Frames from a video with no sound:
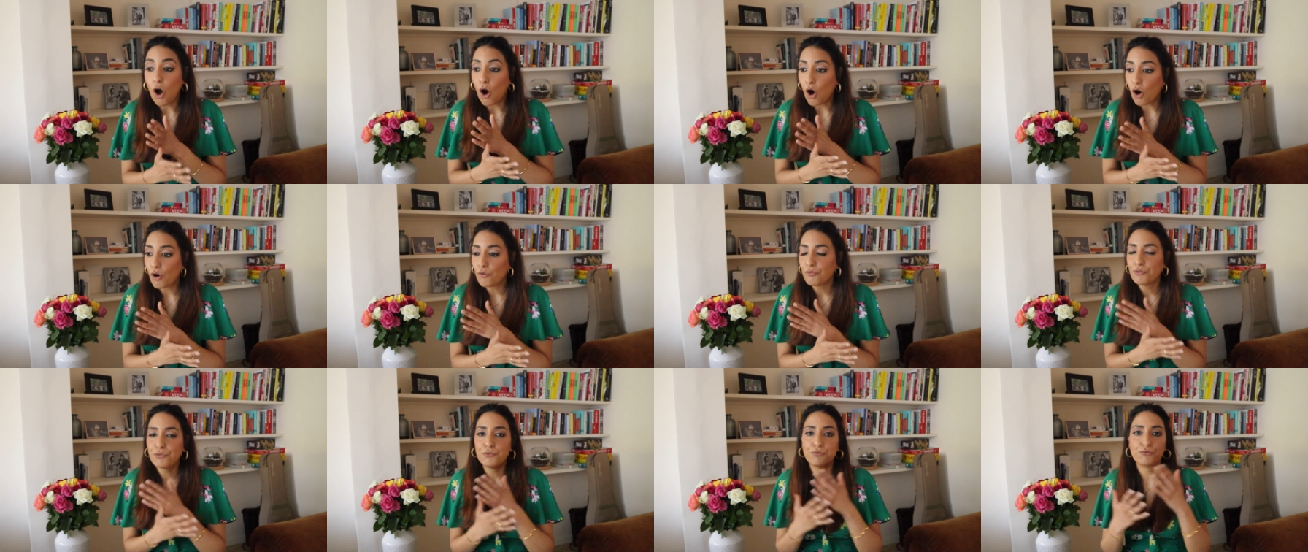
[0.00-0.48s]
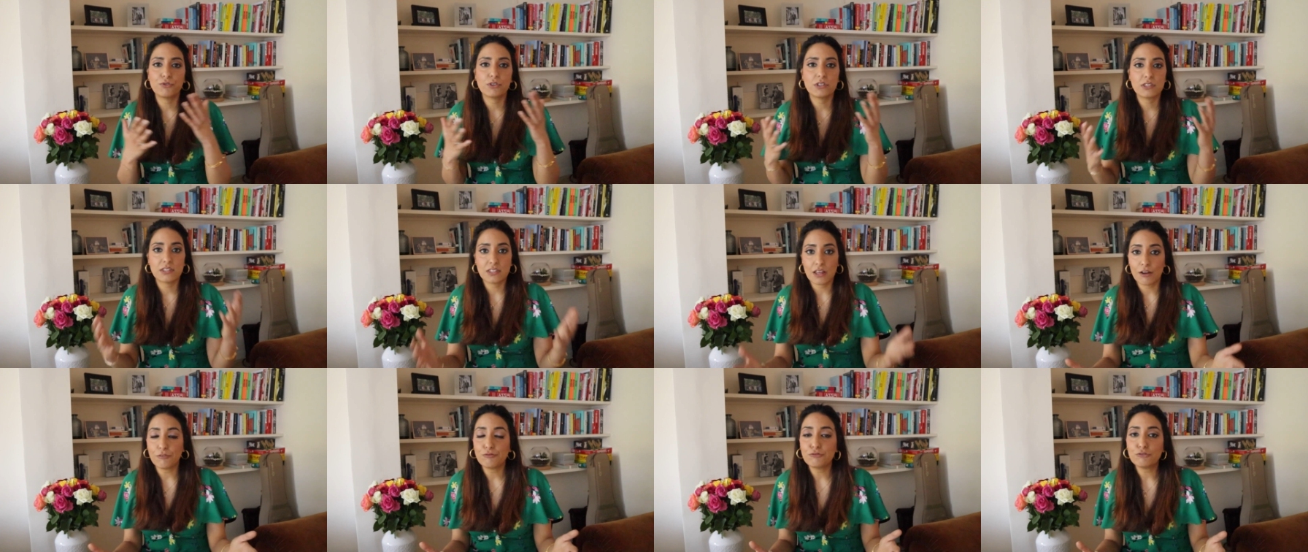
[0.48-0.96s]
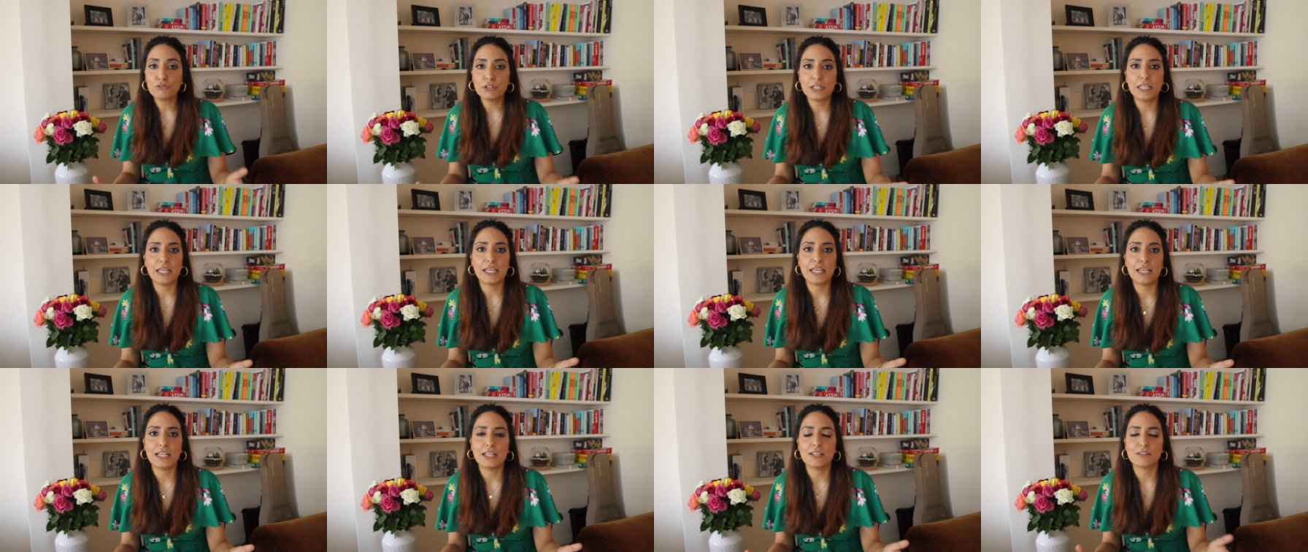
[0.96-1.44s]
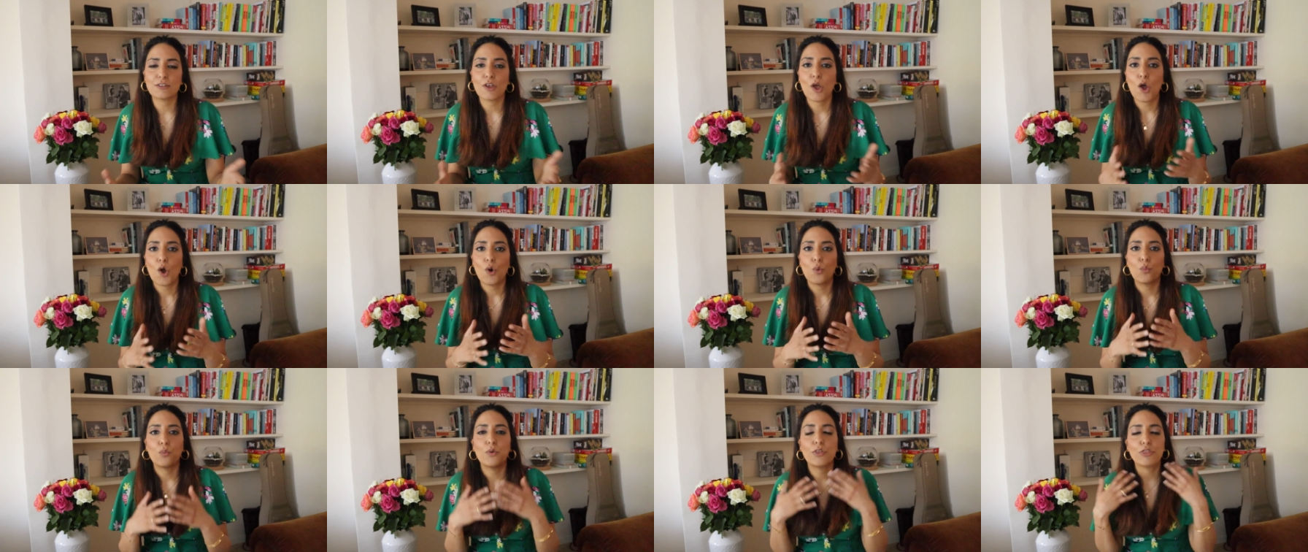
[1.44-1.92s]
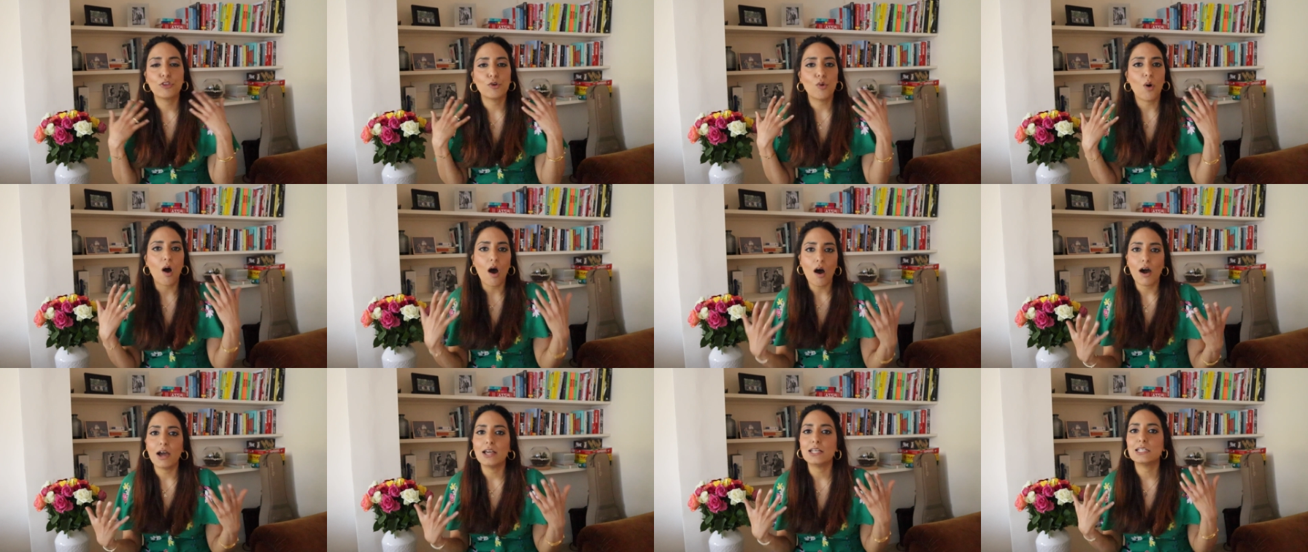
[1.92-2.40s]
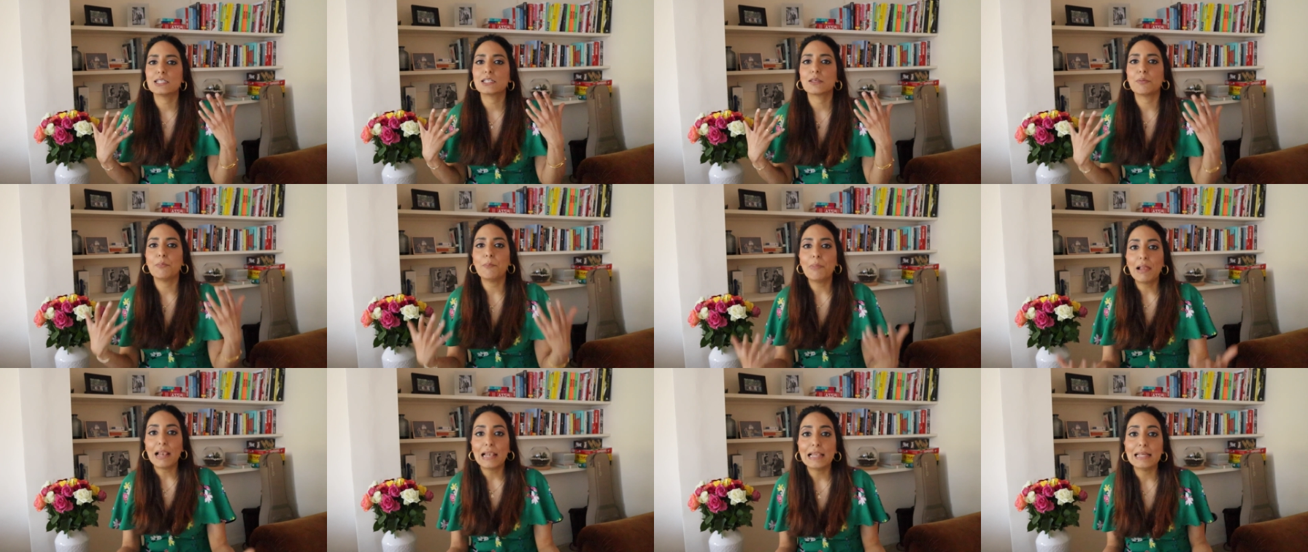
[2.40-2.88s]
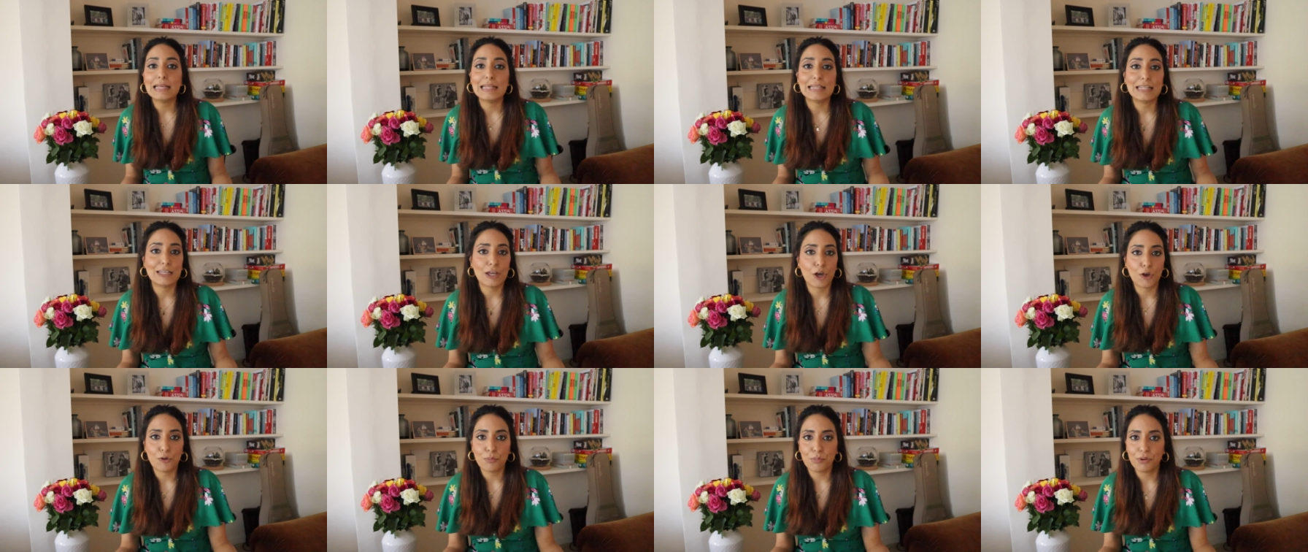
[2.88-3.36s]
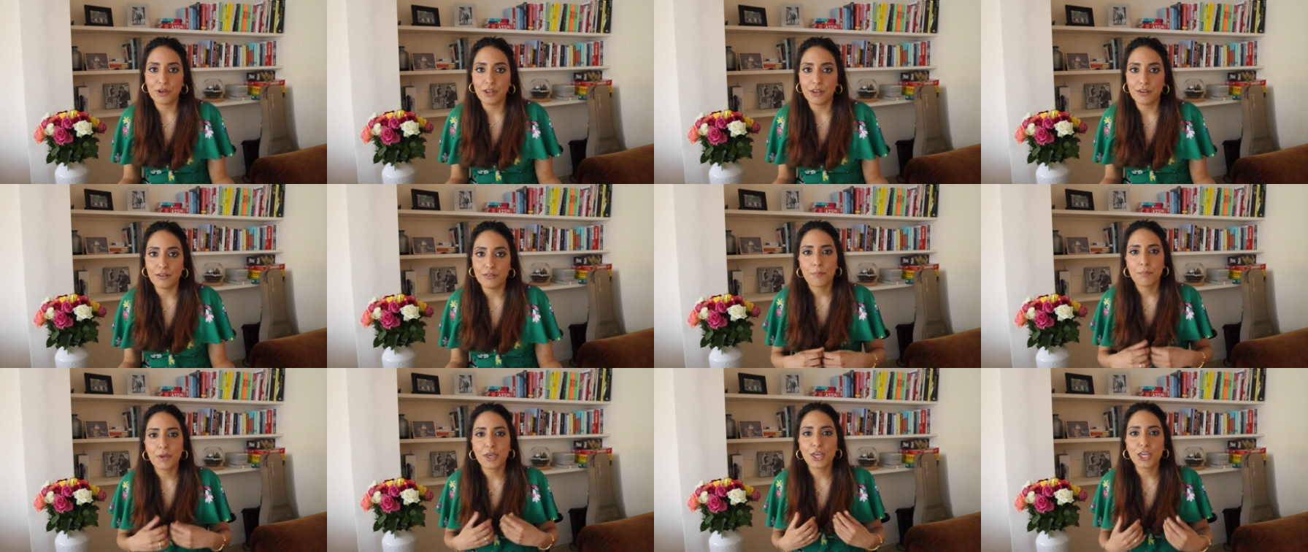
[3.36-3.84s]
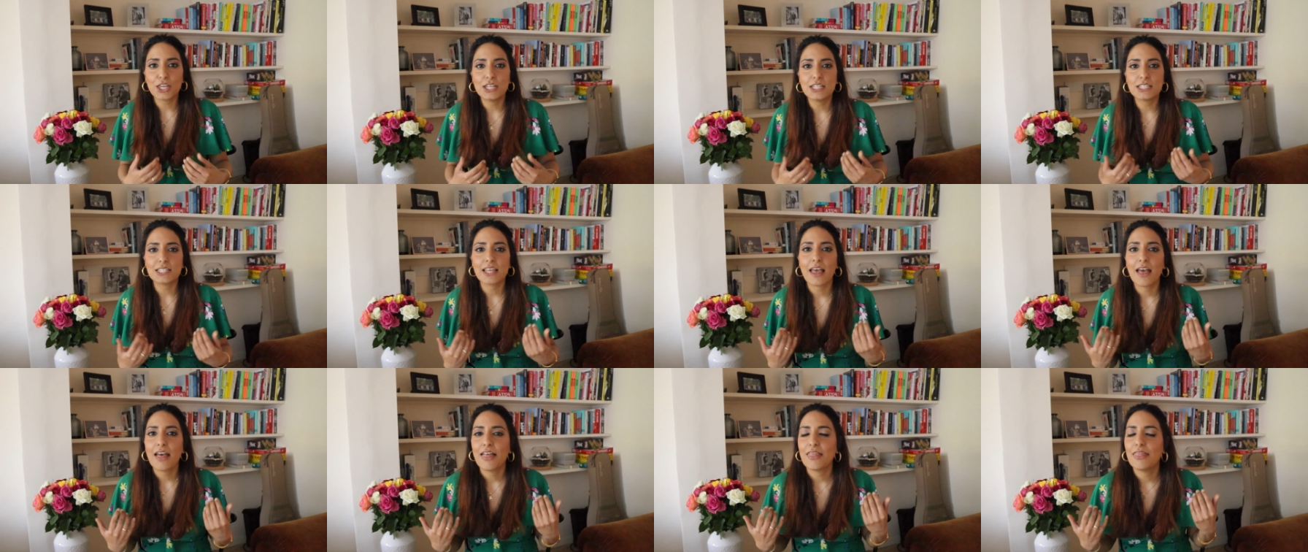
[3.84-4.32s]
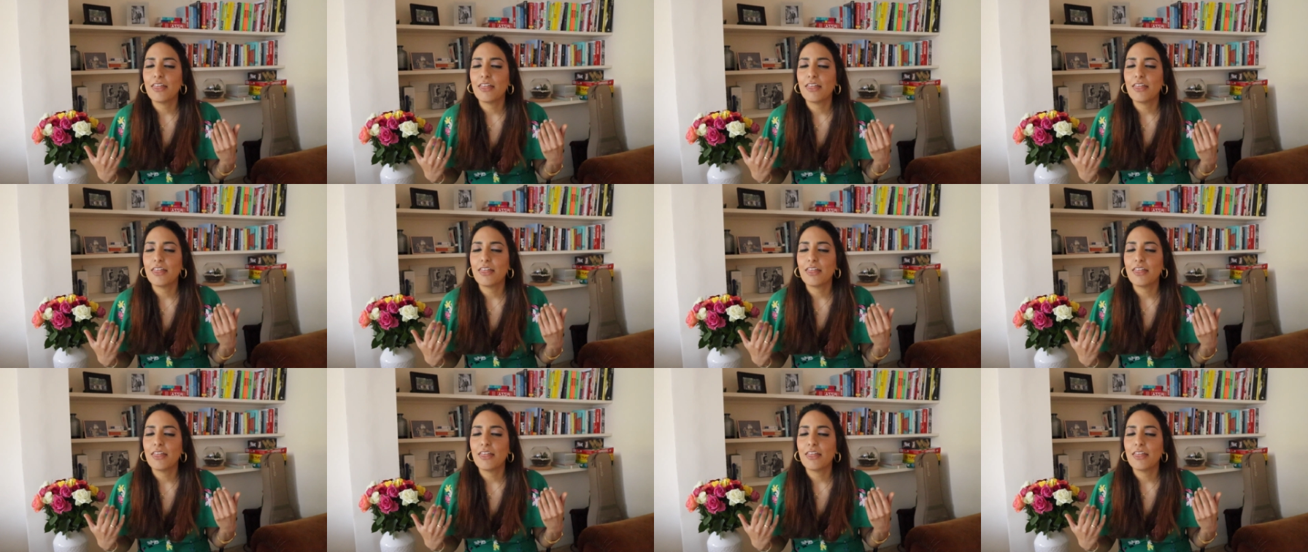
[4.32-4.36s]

often for several years, with your eyes completely open because